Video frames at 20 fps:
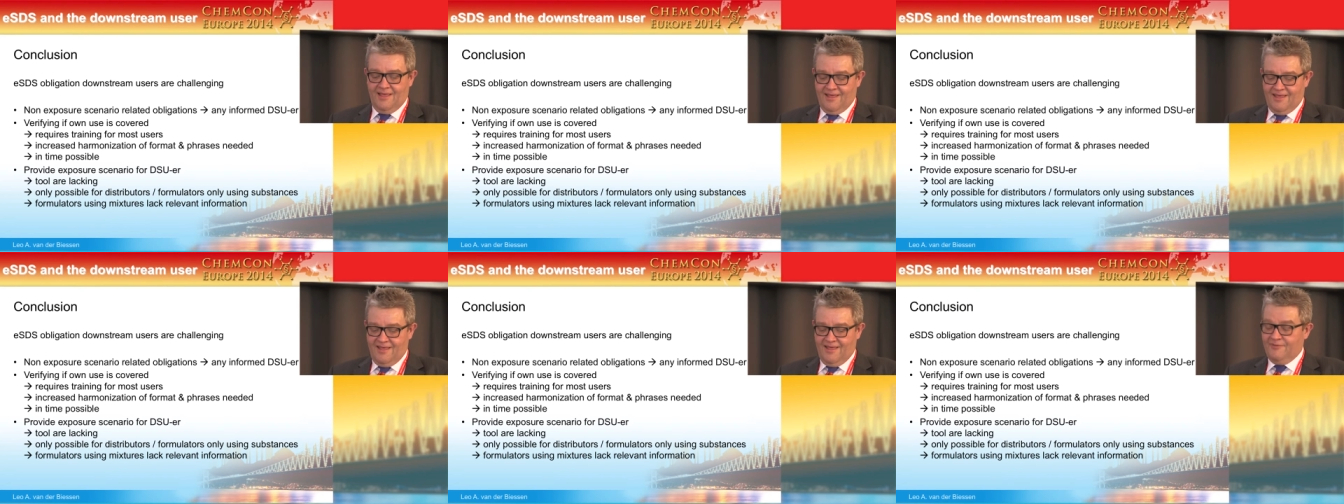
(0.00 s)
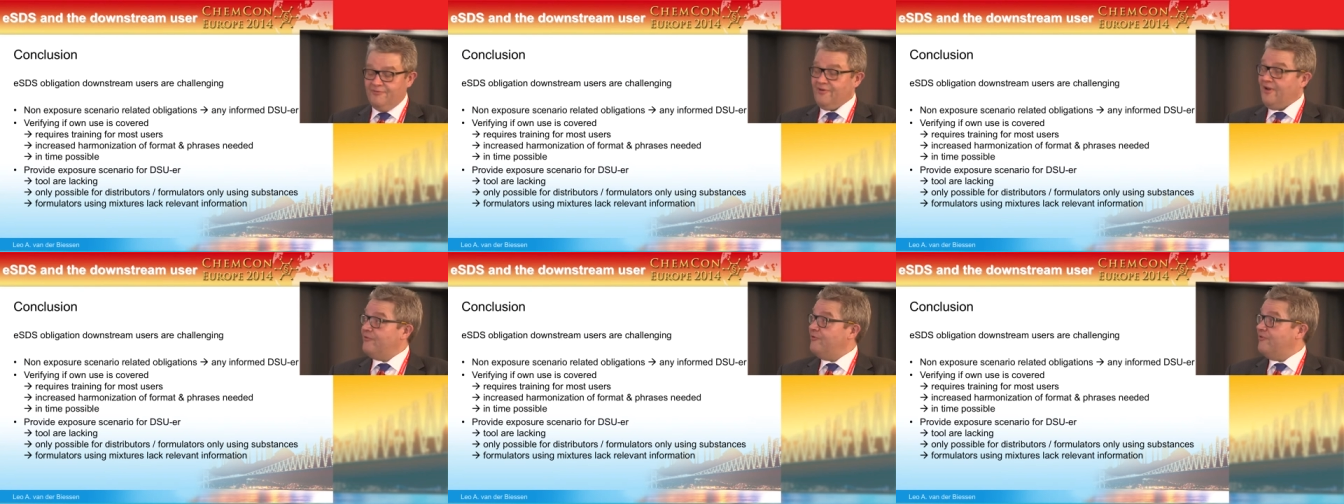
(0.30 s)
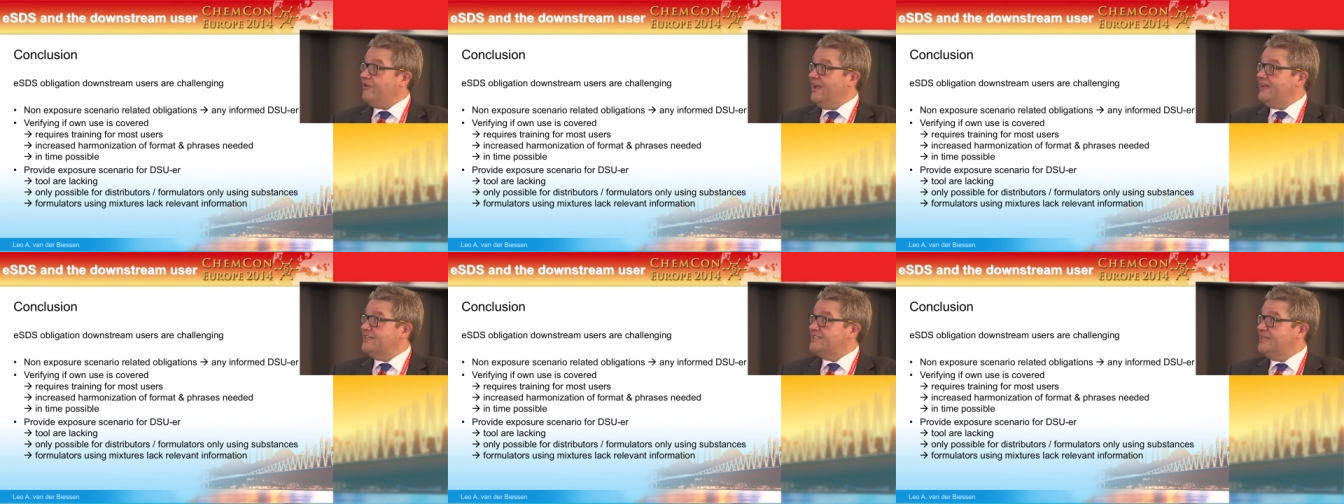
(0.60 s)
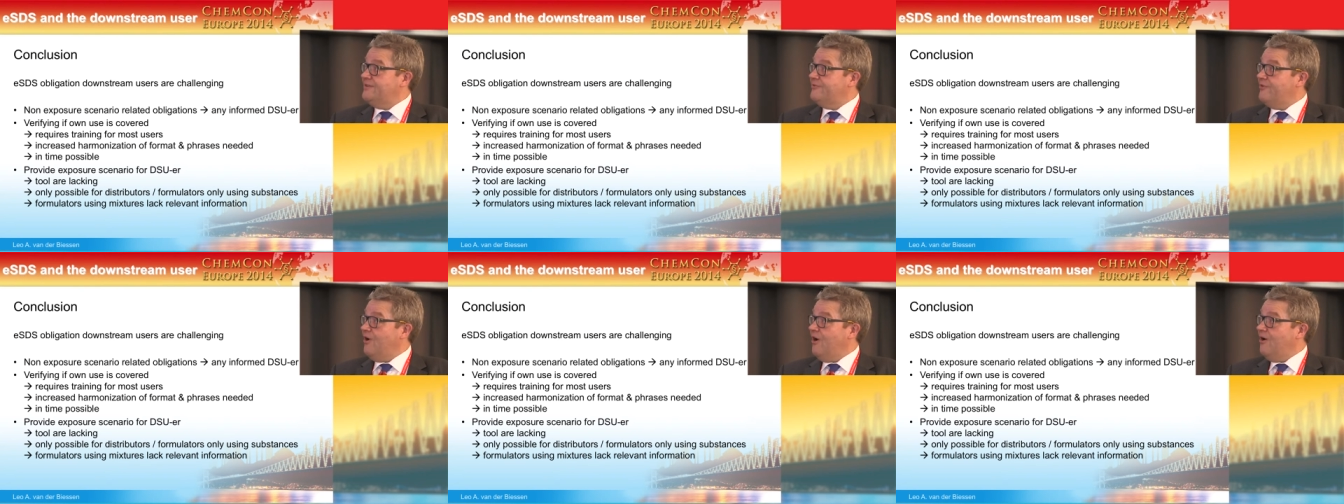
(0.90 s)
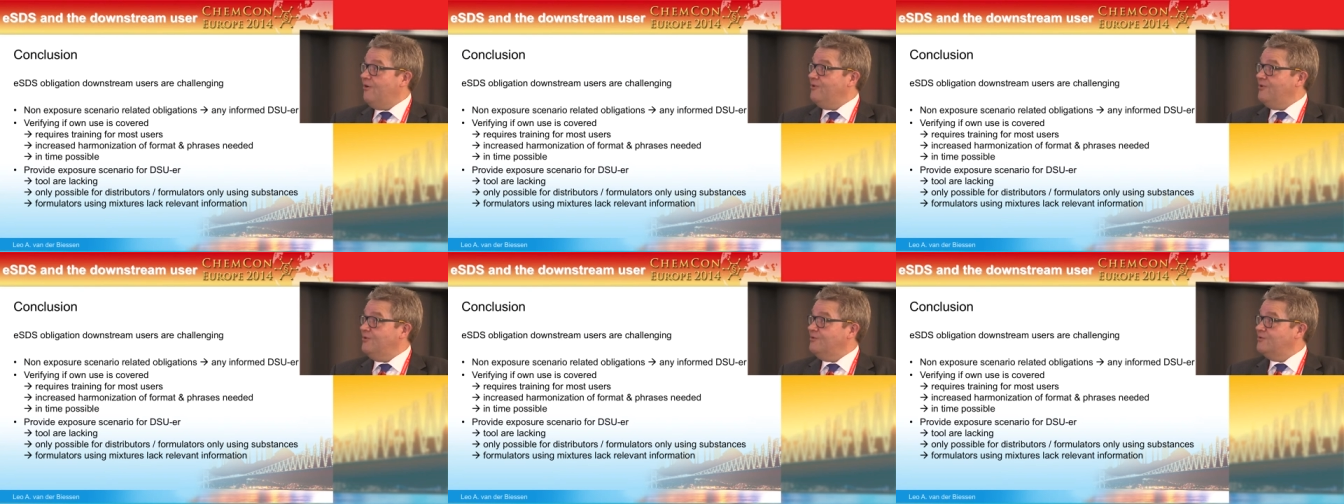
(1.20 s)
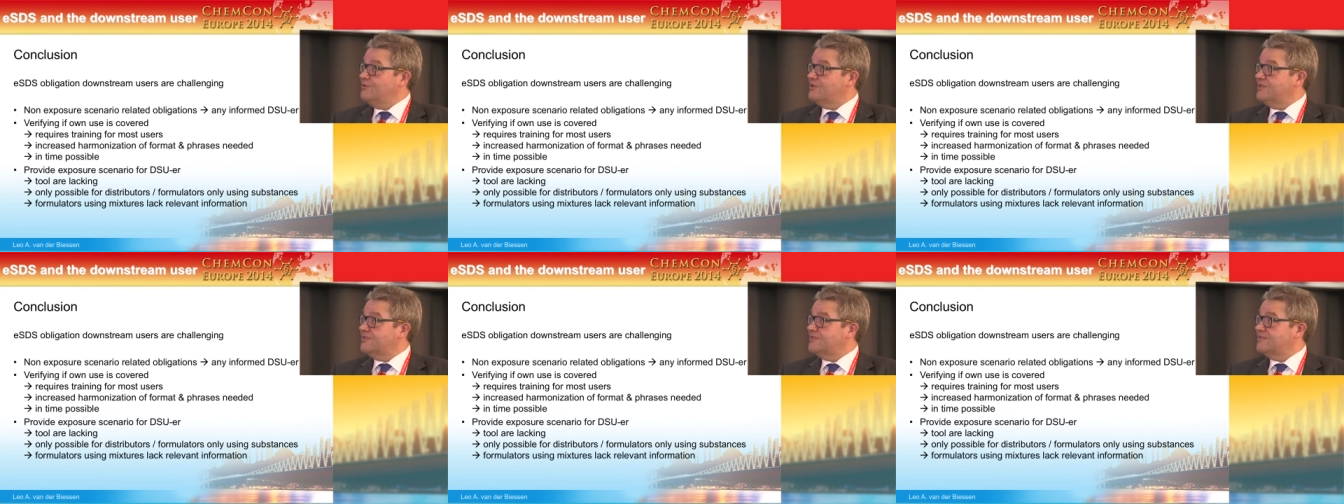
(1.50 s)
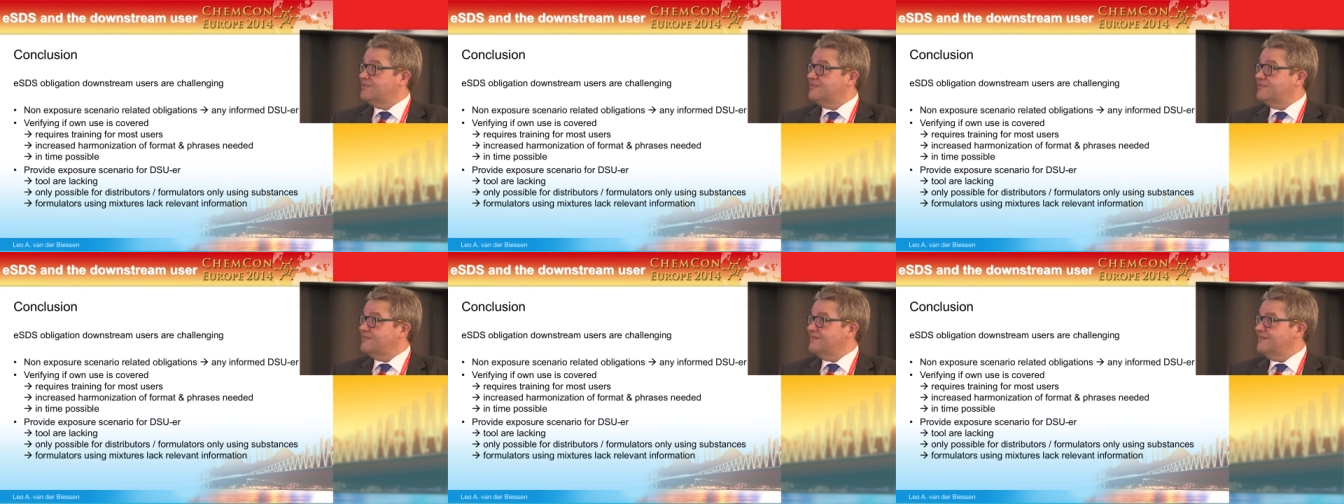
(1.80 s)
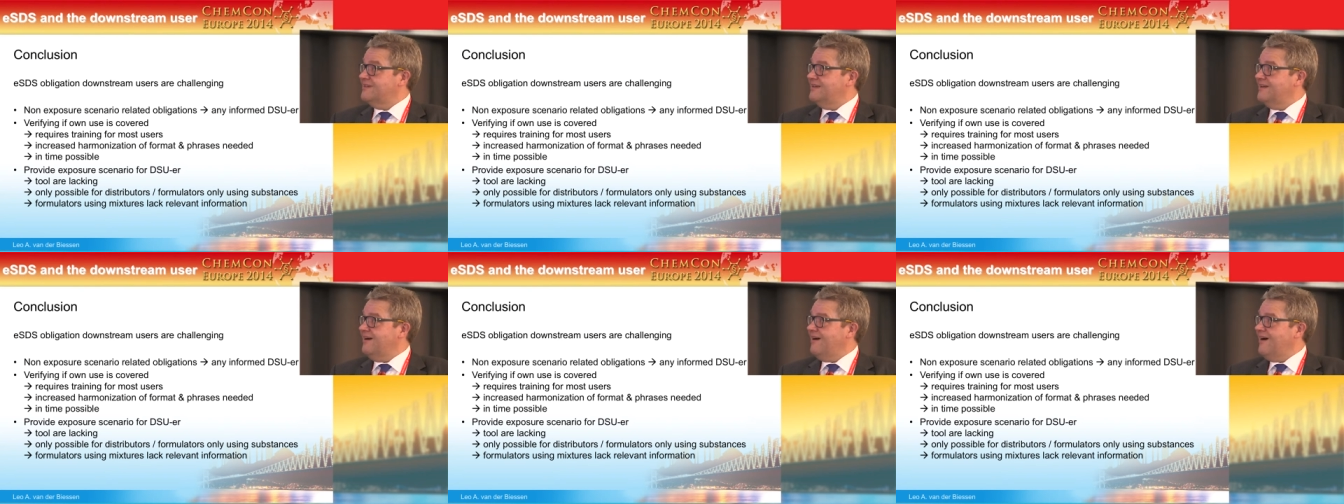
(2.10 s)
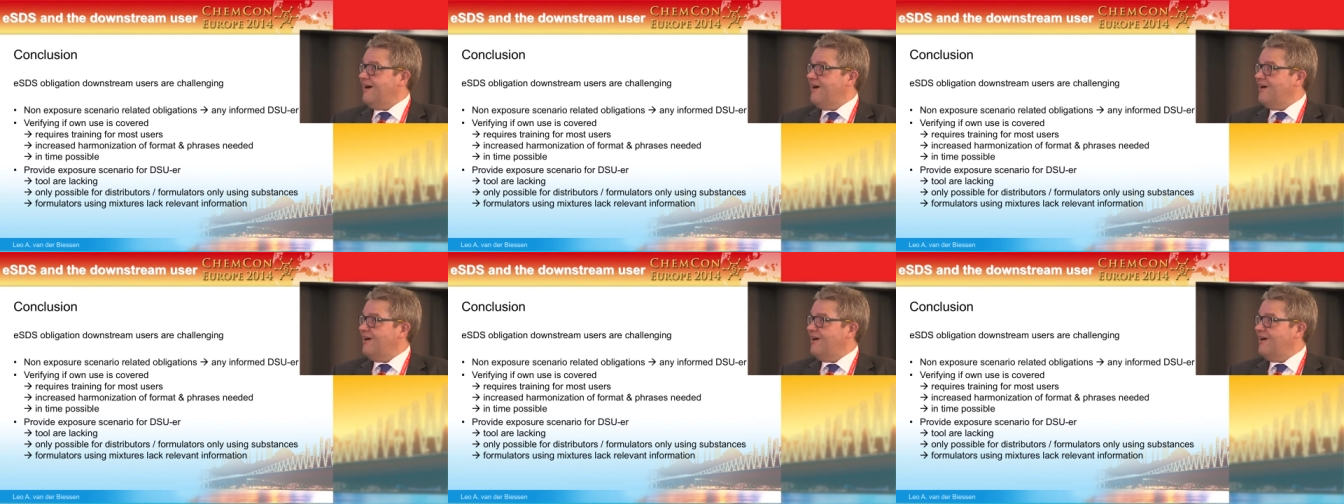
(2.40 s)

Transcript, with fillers: Uh, verification if your own users uh,